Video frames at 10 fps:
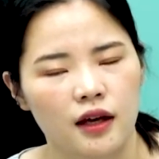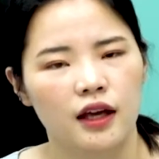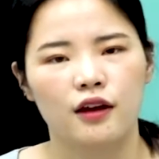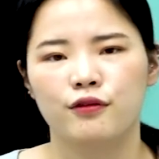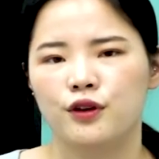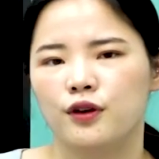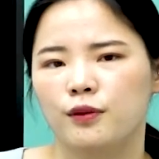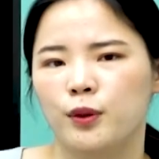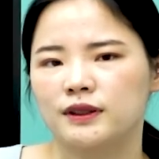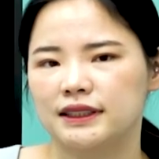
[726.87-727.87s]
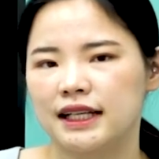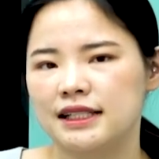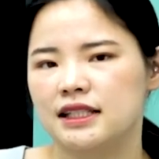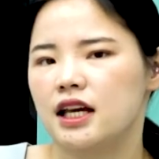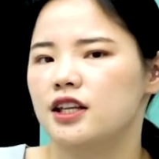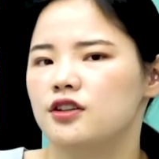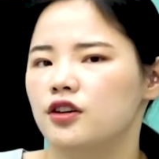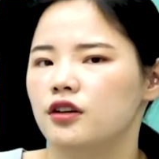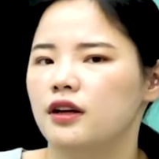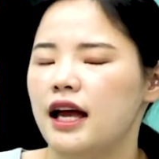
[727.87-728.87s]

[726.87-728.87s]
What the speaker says: If you possess internal